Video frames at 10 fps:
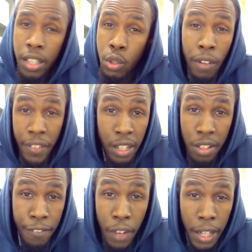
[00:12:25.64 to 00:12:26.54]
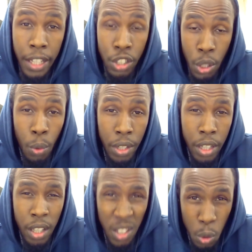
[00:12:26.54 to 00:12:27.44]
You don't think it's a fucking joke.
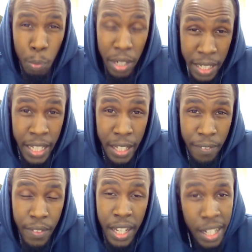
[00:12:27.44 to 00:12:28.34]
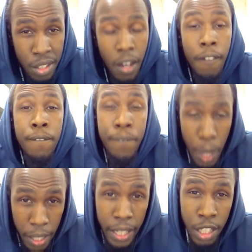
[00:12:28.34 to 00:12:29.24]
You believe it's a
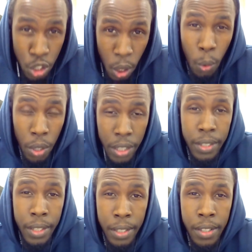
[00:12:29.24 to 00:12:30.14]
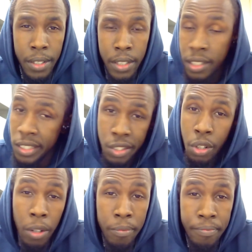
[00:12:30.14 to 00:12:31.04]
fucking joke. It's
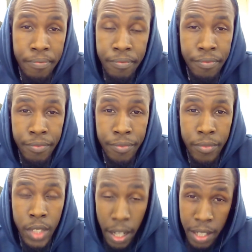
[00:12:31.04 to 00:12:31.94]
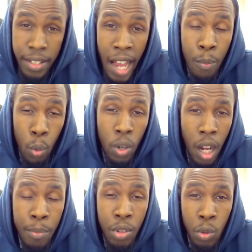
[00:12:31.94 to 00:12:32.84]
not. And the time will
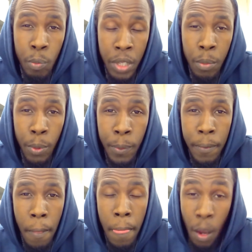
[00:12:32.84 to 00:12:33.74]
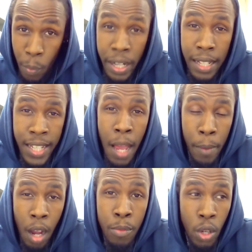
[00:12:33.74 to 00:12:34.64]
come soon, people. And when that
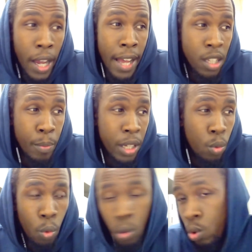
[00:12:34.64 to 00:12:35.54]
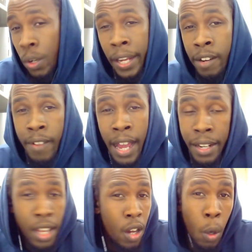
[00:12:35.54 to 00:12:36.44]
time comes, you're going to be looking
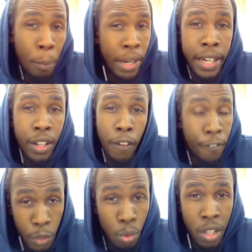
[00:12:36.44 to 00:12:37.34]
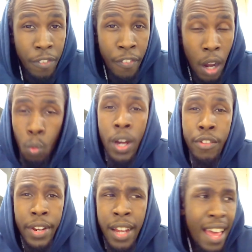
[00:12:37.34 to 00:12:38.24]
around, completely confused as fuck,
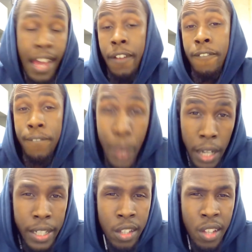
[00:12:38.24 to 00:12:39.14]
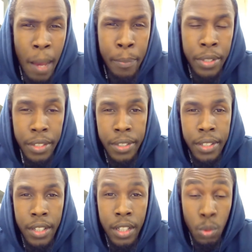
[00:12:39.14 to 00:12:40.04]
wondering how the fuck this happened.
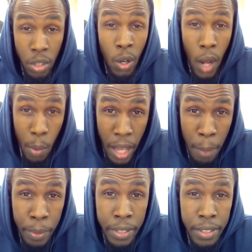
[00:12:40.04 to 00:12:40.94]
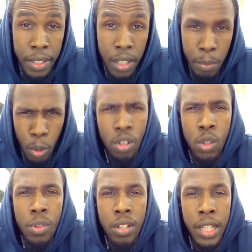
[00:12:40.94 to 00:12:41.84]
Do you want to know how it happened? Because
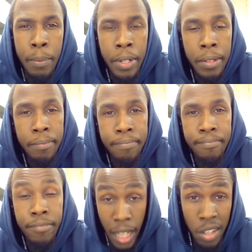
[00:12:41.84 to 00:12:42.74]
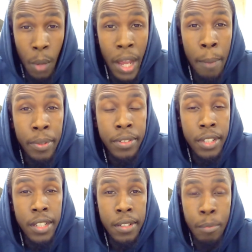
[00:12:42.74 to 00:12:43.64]
you were sleeping. That's how it happened.
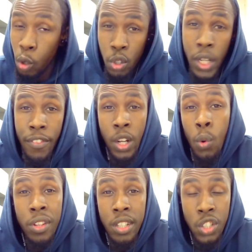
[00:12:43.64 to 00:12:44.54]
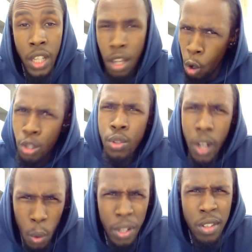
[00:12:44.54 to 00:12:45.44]
Because you never noticed this shit. Oh, you
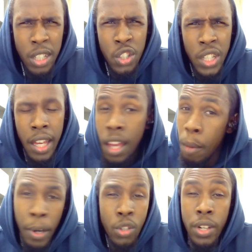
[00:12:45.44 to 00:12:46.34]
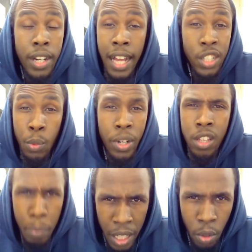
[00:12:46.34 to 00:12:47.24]
noticed this shit, but you didn't actually want to
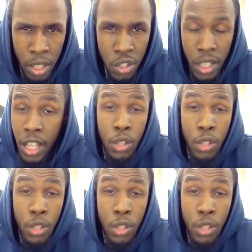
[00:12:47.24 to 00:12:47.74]
speak on this shit.